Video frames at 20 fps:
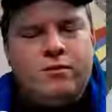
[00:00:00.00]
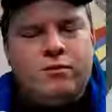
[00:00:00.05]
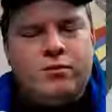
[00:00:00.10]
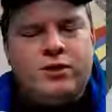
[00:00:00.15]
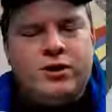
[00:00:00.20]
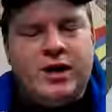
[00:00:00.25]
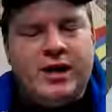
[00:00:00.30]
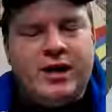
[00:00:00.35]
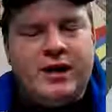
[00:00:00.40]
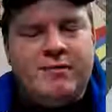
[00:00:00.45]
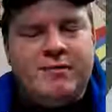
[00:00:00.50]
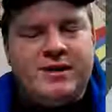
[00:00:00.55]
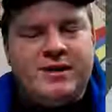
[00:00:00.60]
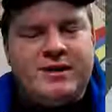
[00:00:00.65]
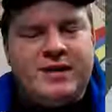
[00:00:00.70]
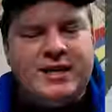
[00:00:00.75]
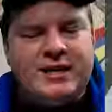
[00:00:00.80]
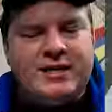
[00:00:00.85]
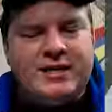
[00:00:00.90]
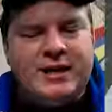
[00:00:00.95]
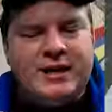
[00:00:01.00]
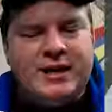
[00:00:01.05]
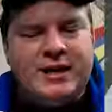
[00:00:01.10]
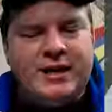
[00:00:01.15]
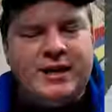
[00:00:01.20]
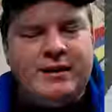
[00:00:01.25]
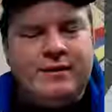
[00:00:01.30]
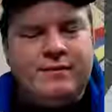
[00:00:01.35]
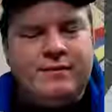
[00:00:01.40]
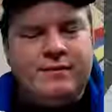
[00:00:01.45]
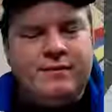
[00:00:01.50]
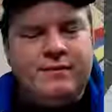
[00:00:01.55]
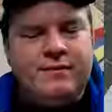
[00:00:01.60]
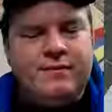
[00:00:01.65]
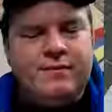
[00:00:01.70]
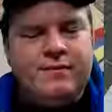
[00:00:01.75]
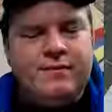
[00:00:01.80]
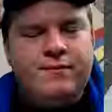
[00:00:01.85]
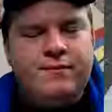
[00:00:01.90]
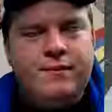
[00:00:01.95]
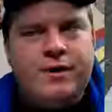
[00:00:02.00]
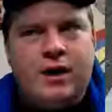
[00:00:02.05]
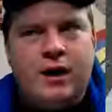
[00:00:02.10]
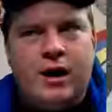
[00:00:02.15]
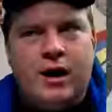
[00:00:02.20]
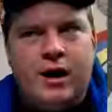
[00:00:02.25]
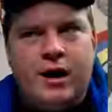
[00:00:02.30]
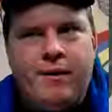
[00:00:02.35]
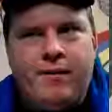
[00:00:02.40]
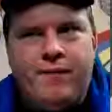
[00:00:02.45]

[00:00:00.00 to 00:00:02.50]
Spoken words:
try to keep this nice and clean. Alright.